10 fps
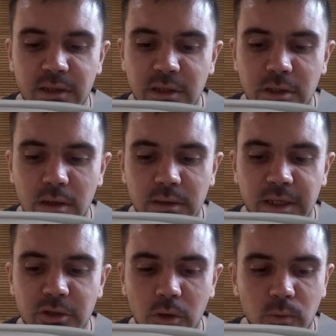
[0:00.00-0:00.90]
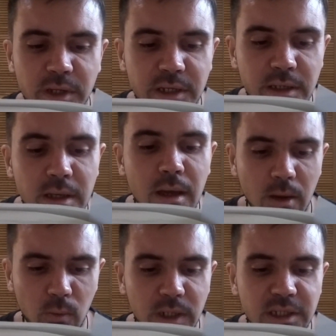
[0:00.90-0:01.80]
and the young lady are ready,
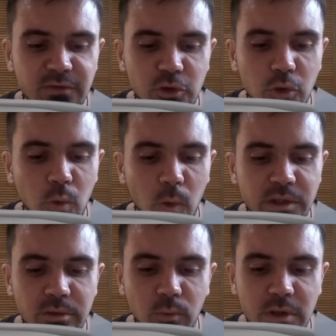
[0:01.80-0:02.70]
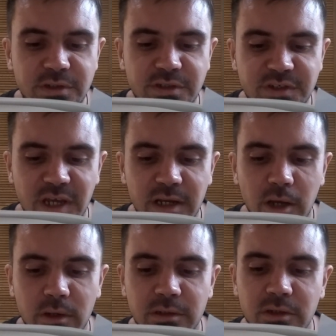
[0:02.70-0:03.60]
we're leaving your court at once and setting
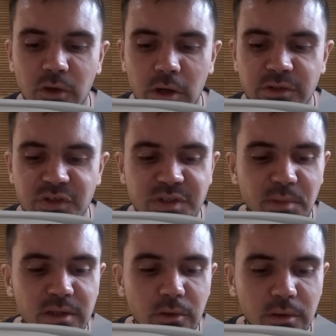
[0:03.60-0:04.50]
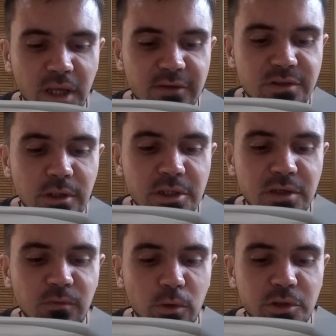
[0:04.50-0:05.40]
out in the dark to spend our lives
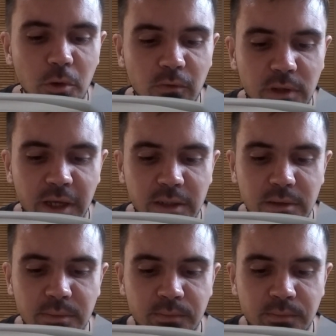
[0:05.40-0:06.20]
looking for the overland.